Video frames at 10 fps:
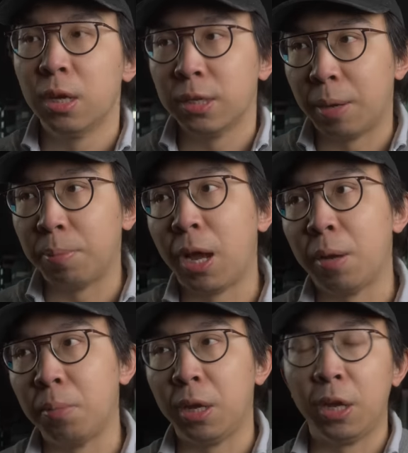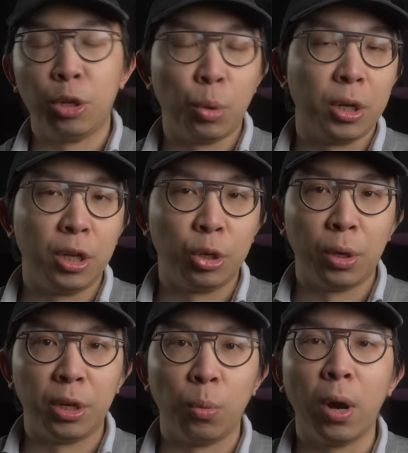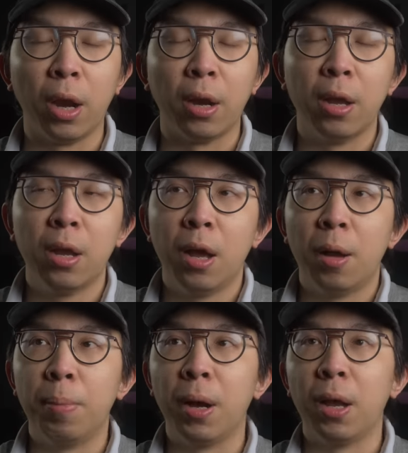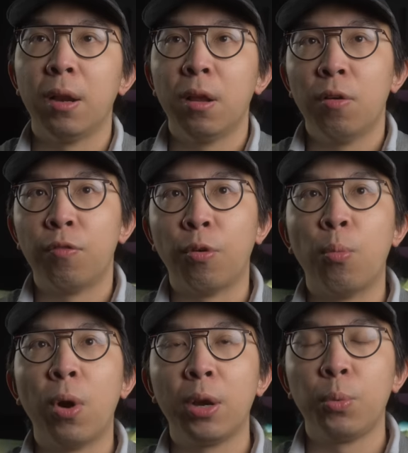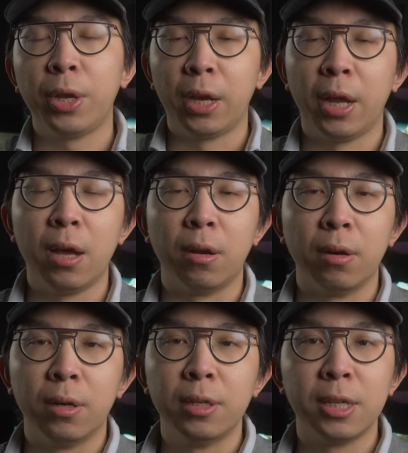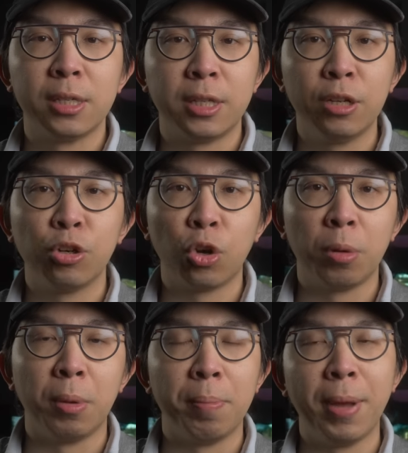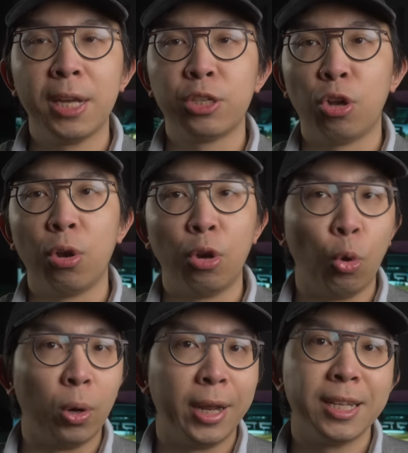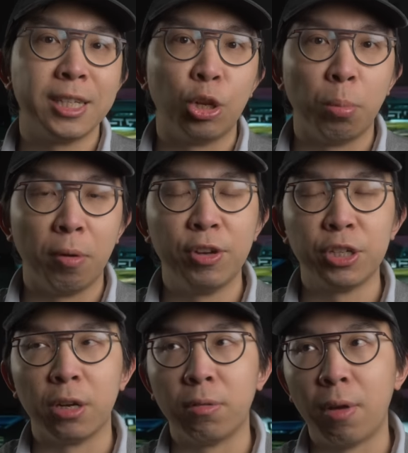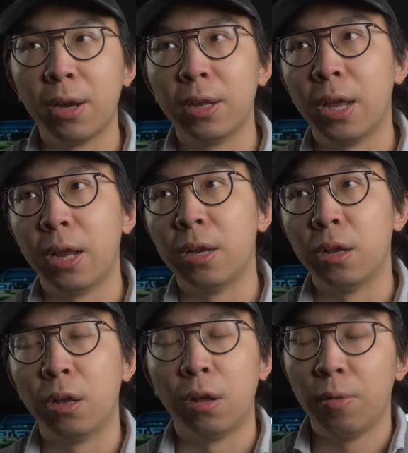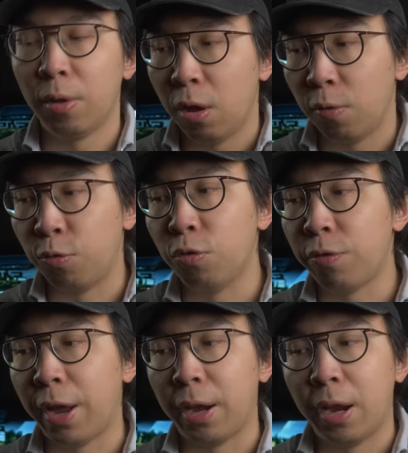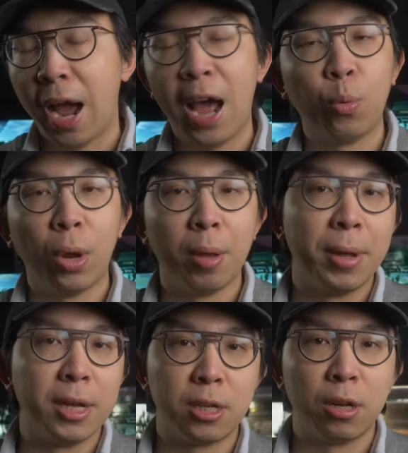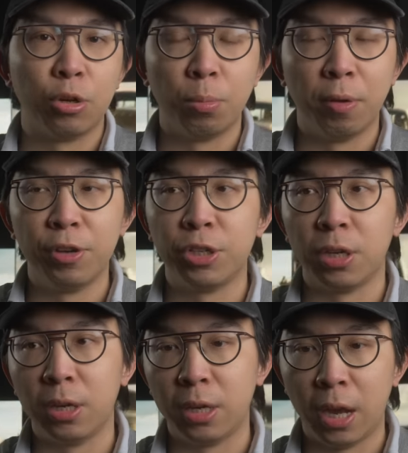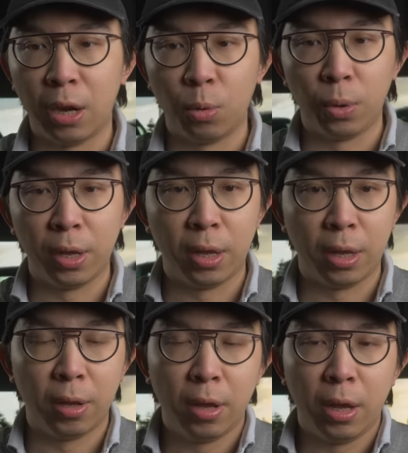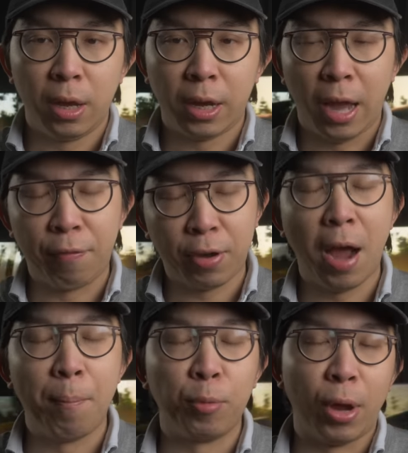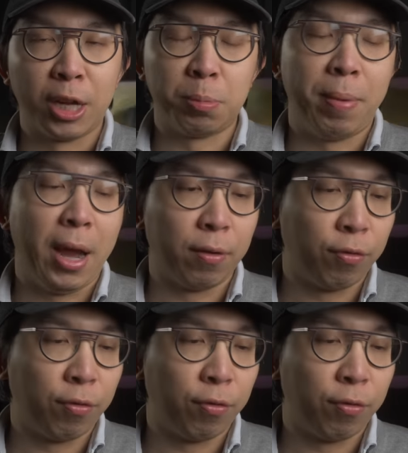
sometime in 2021. But from what we can tell, this is still going to be based on low latency Dolby Vision rather than the full-fat hardware-based Dolby Vision that we have come to expect